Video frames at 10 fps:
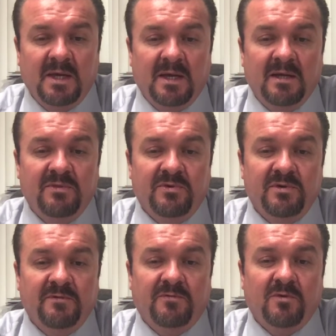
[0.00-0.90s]
and
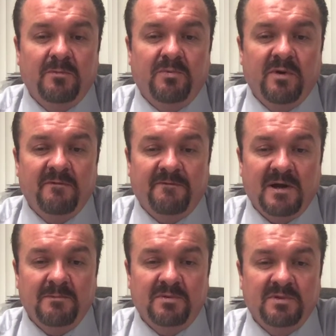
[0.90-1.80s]

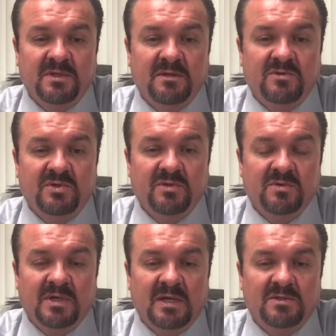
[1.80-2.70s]
34.5% of
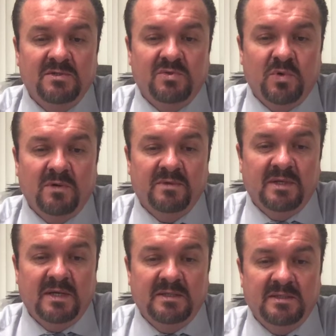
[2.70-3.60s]
children ages 12 to
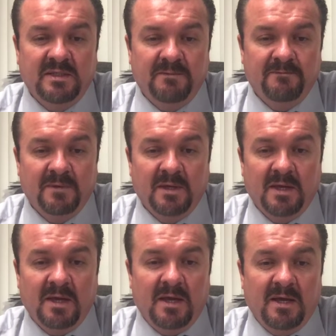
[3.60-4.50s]
19.
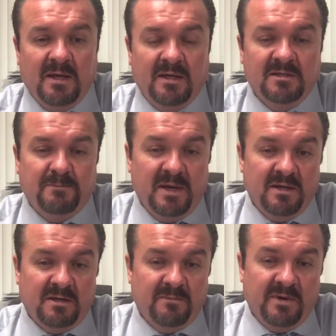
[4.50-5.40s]

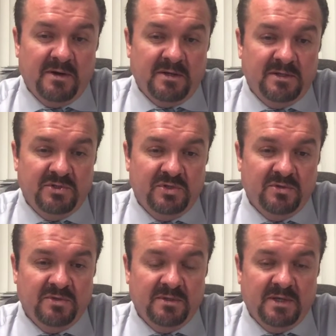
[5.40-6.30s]
Hispanic American
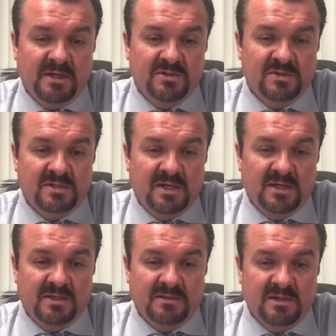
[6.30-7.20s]
children ages
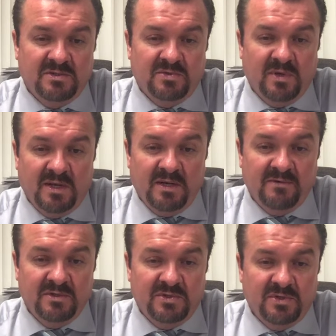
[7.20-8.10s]
6 to
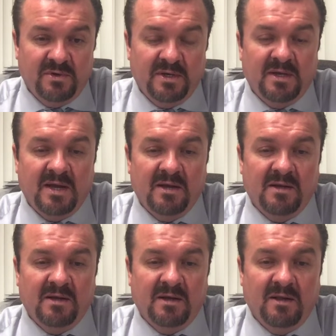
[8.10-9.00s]
11 show an
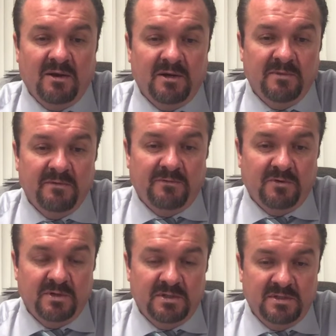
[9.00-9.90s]
alarming
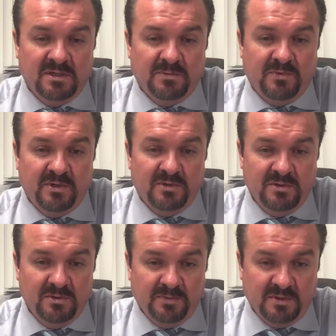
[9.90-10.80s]

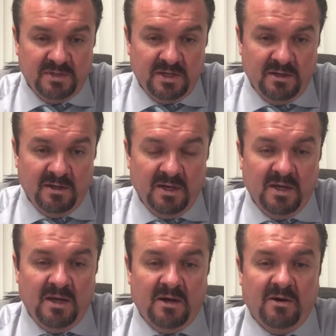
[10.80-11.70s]
46.2%
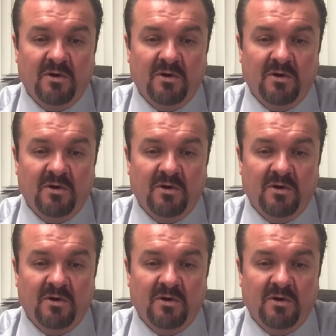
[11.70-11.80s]
are